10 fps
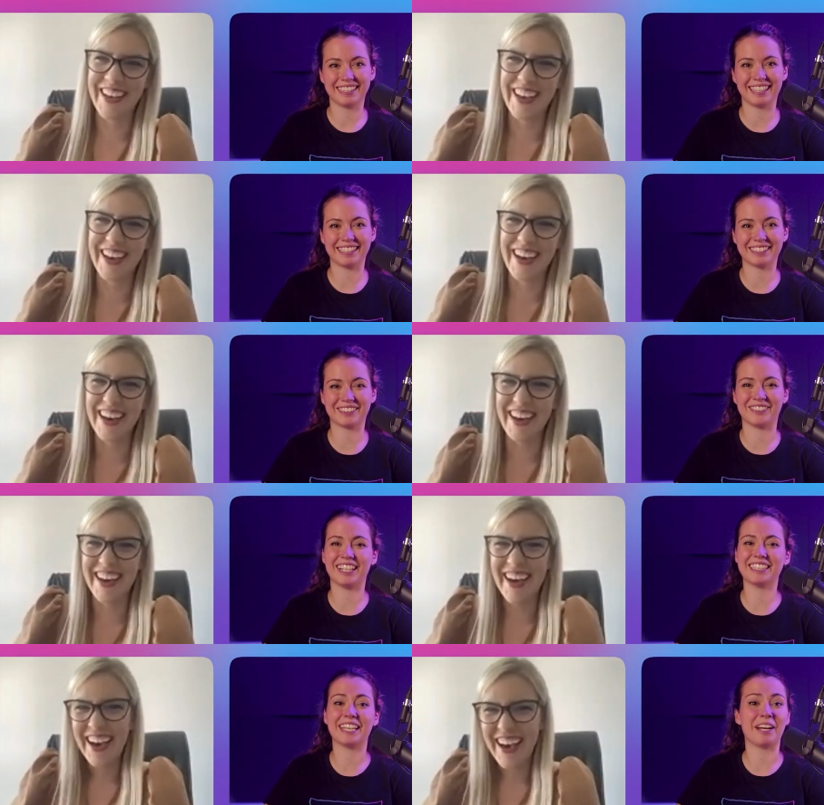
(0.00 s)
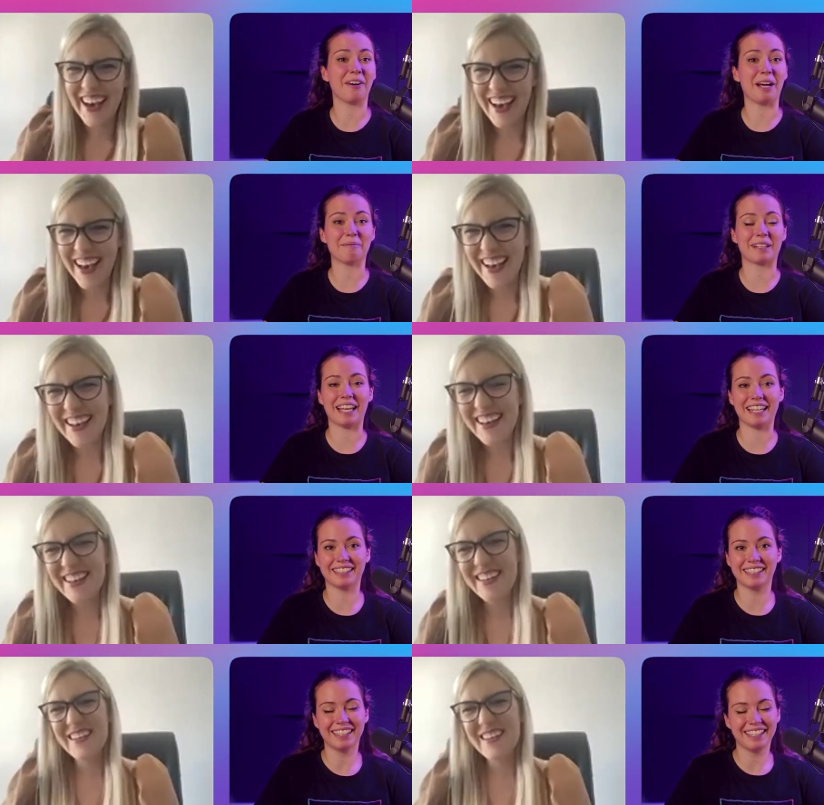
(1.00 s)
Speaker 1: That's great to hear. I'm
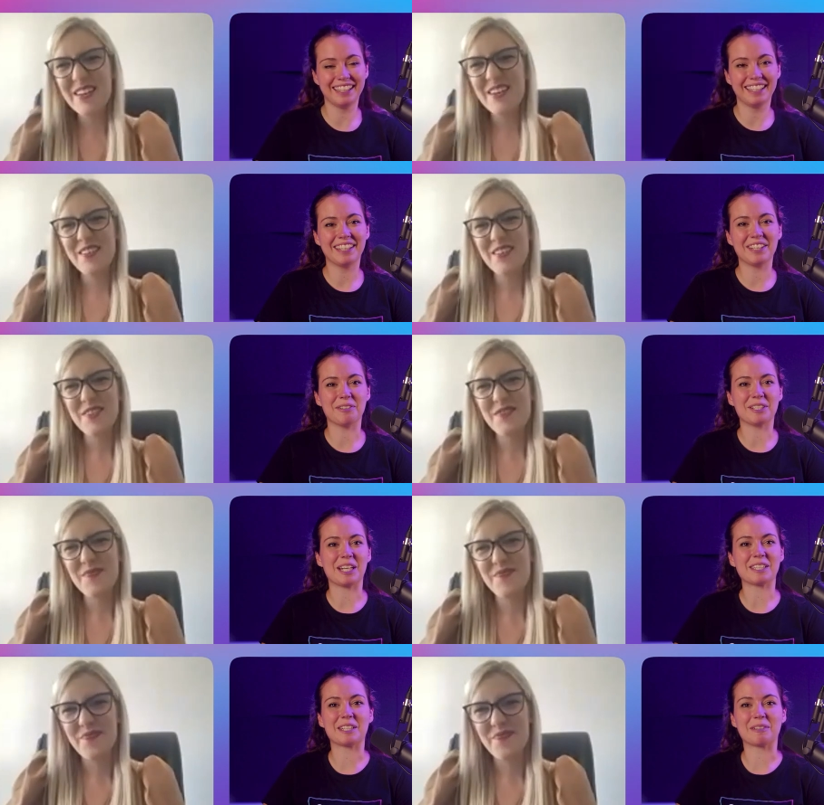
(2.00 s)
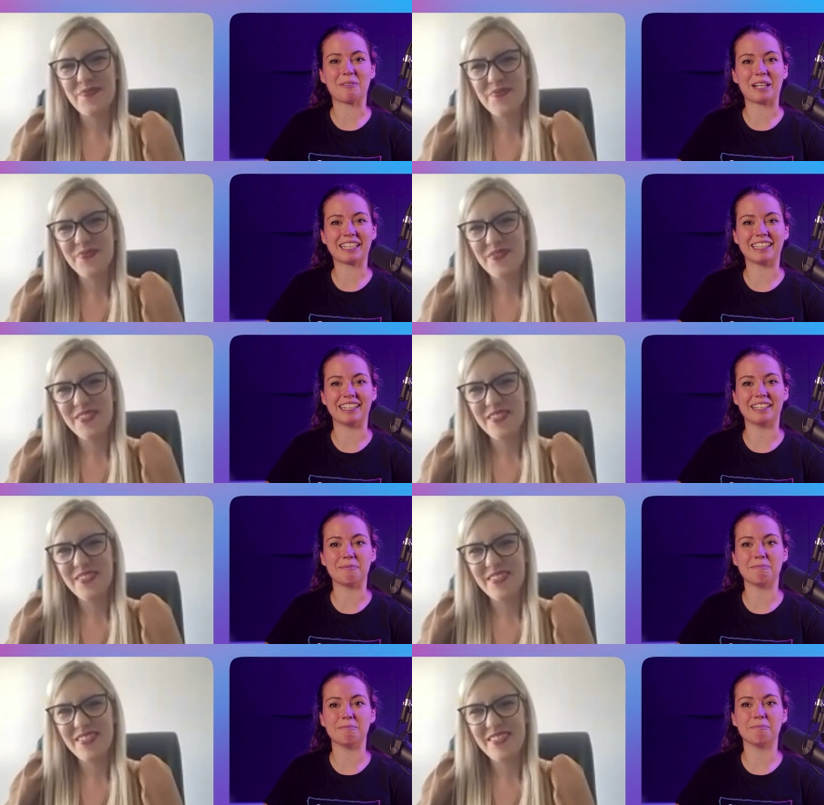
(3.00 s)
glad you adjusted
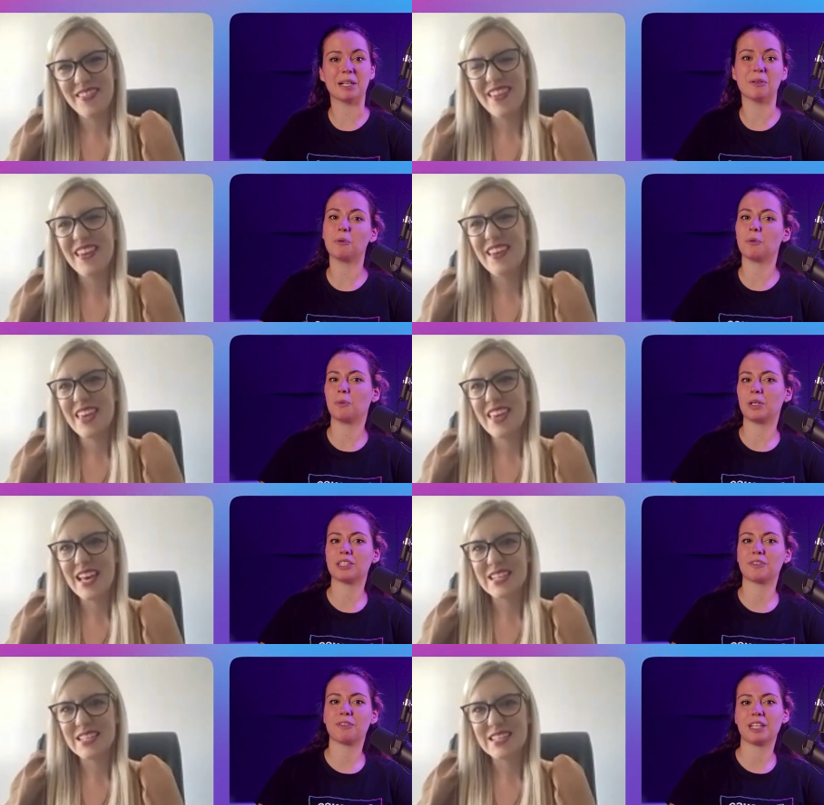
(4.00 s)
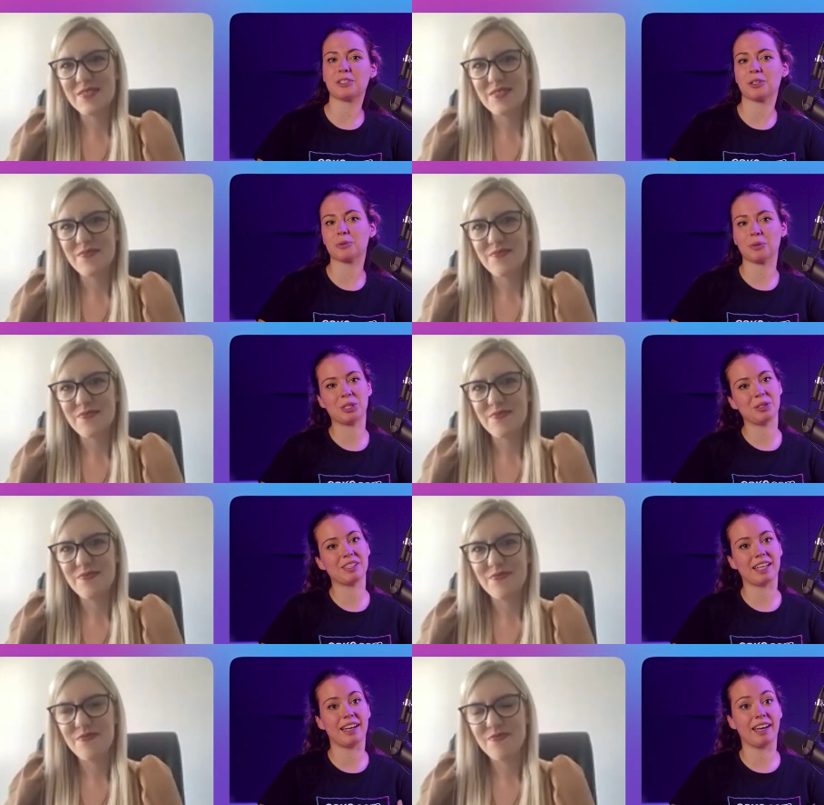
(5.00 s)
quickly. But which features would
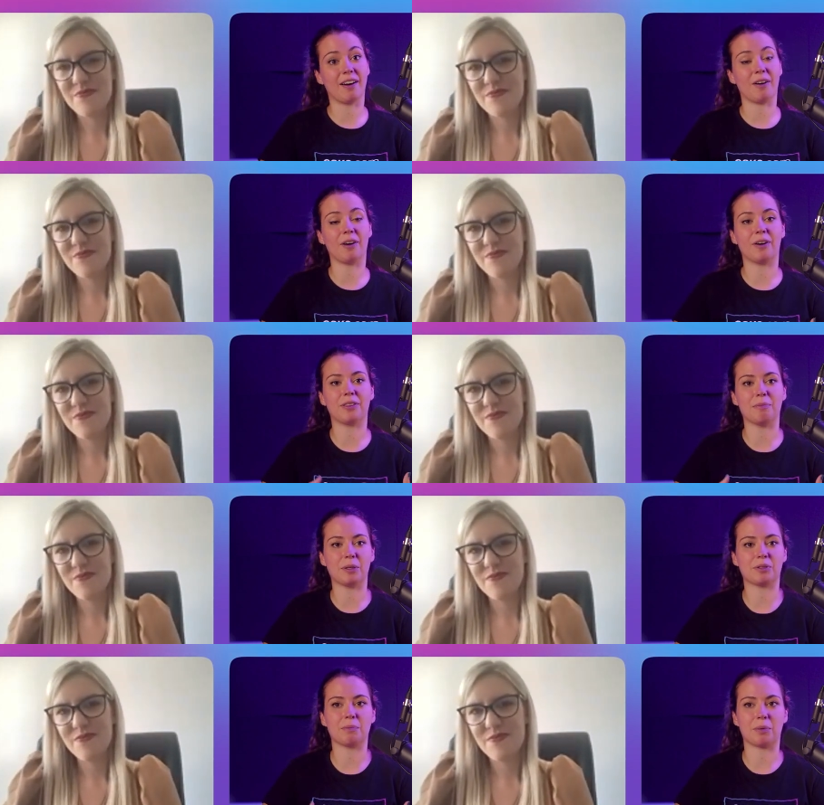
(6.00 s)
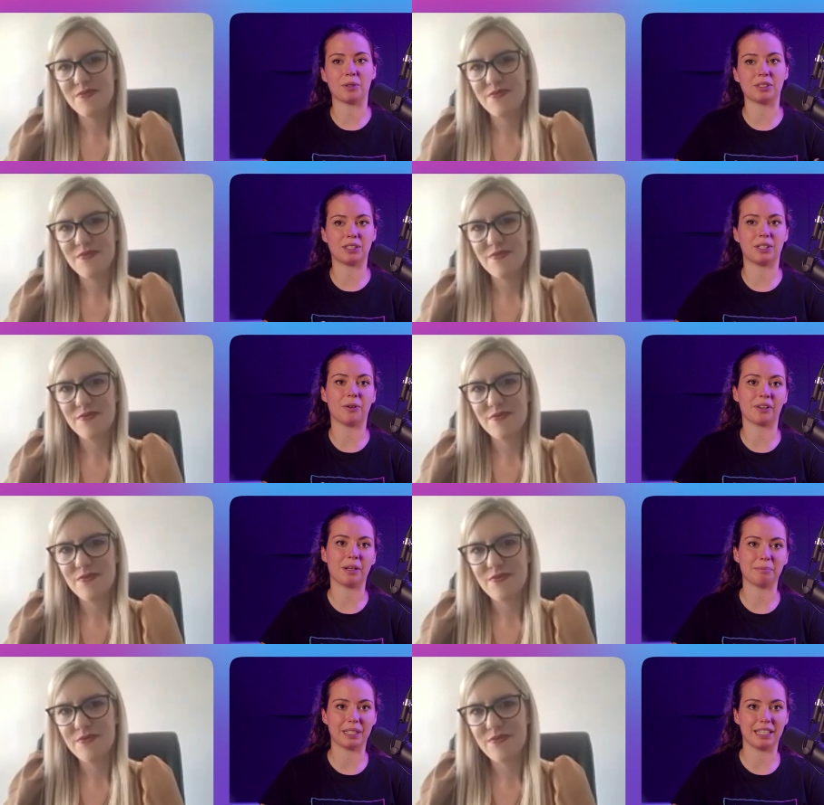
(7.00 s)
you say are the most important to your
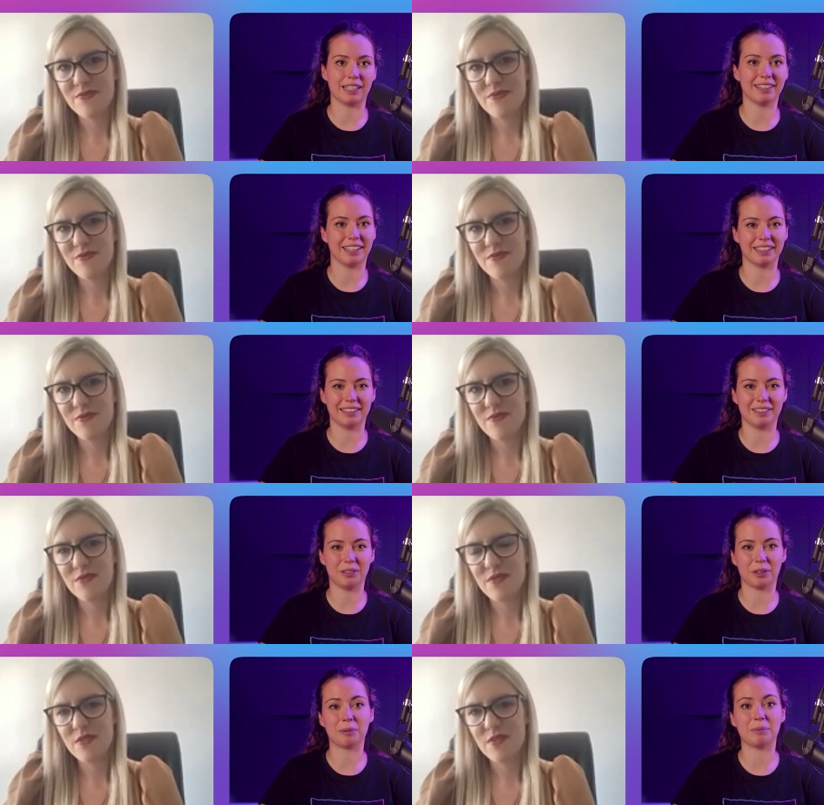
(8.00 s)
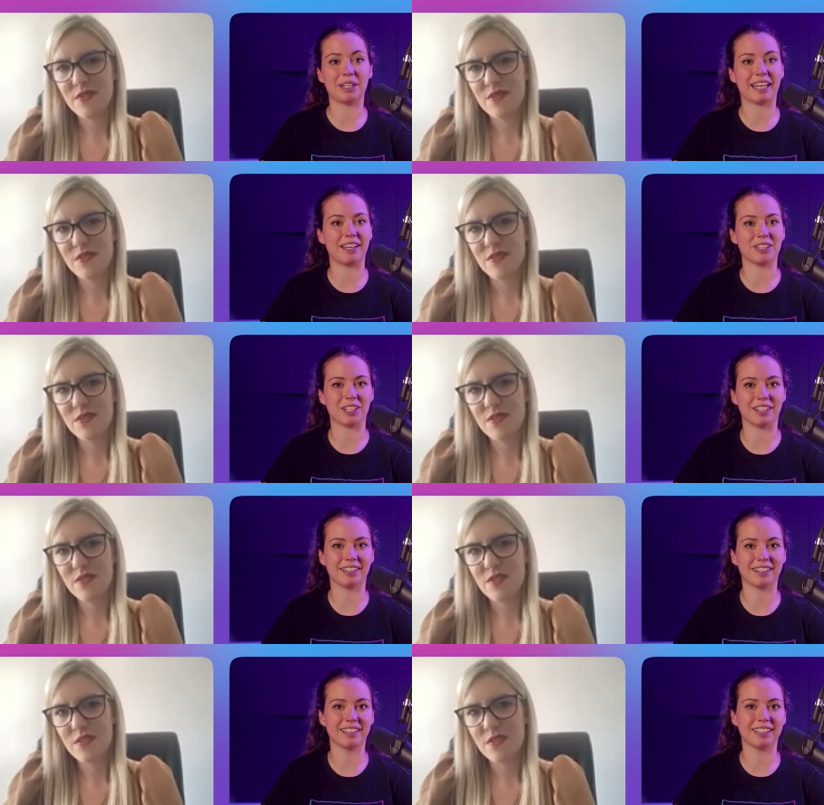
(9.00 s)
company and your
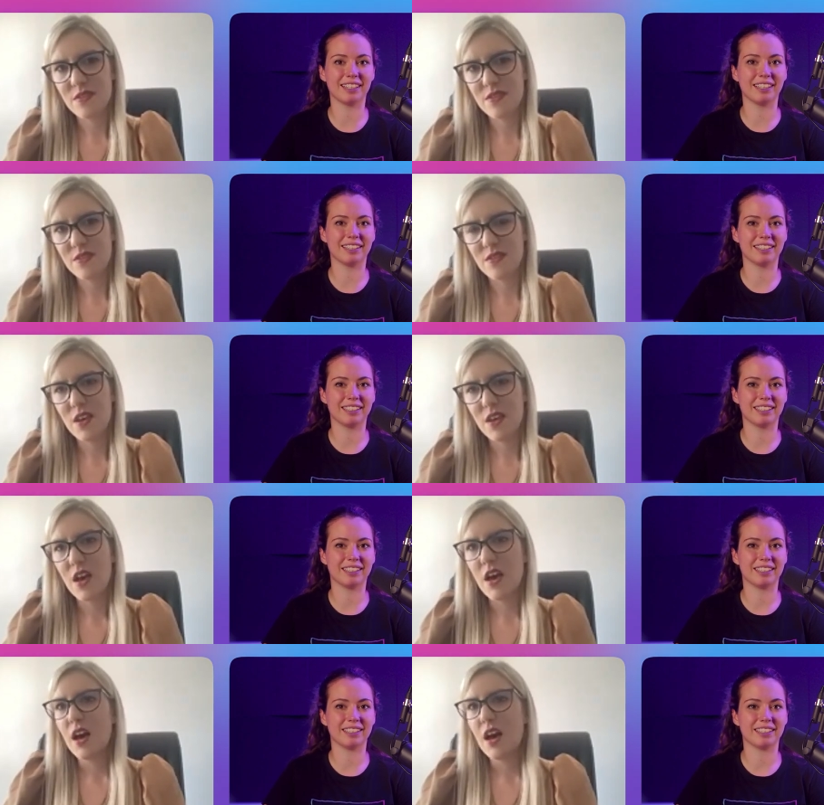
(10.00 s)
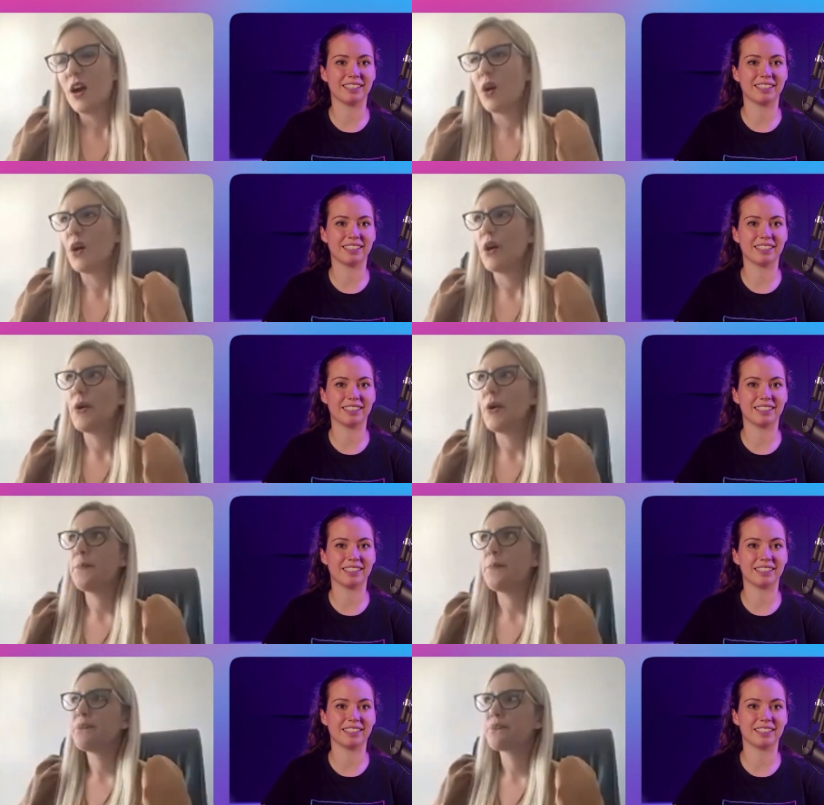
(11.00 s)
communication?
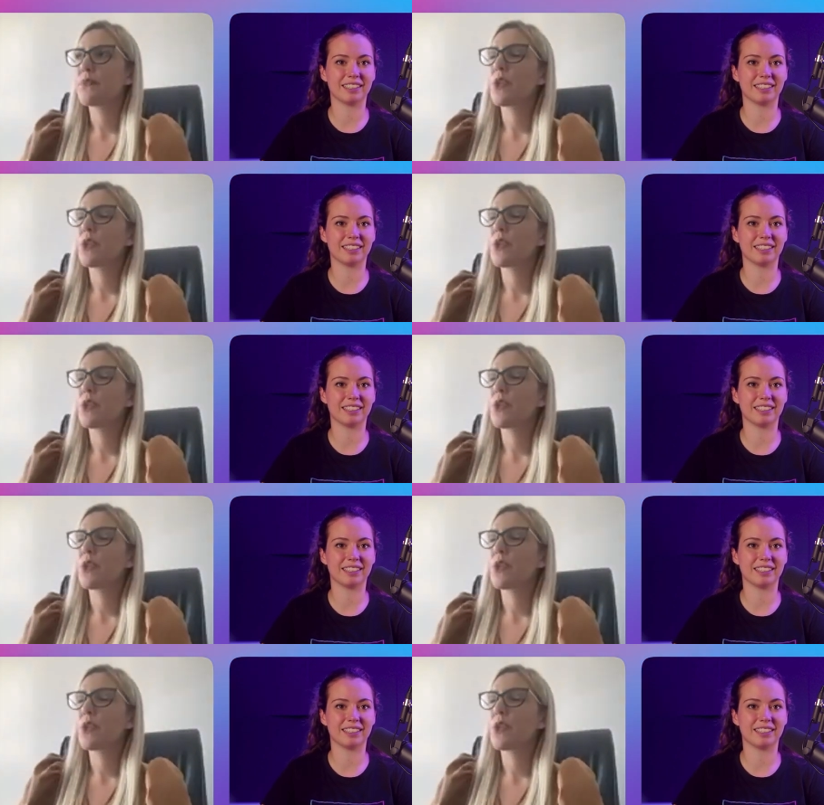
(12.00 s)
Speaker 2: Um,